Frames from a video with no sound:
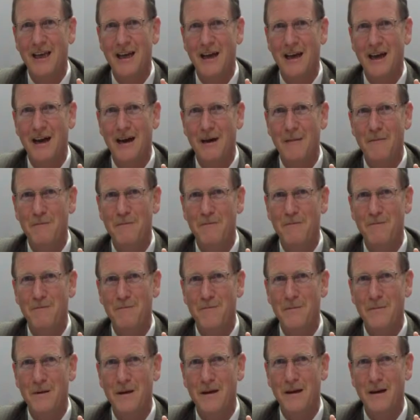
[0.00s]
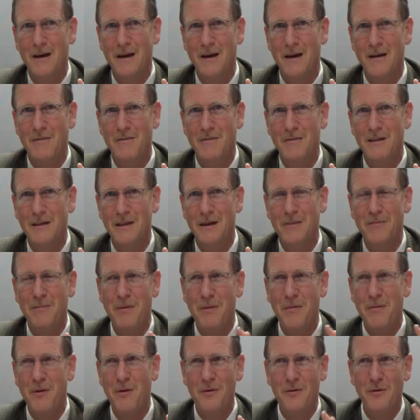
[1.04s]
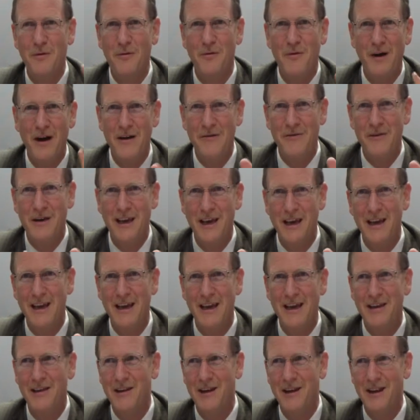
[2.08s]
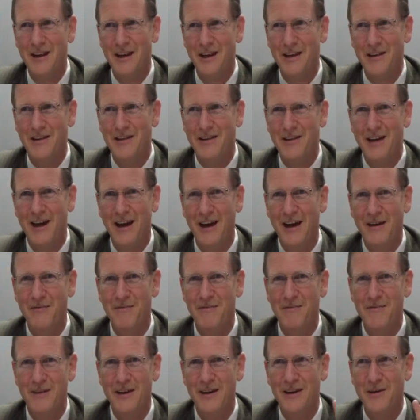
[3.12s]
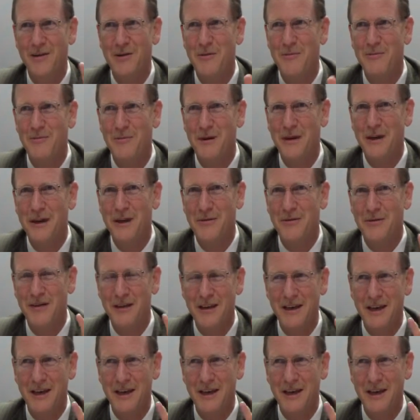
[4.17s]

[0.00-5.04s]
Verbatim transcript: Um, um, some people do 5K and and um, and competing with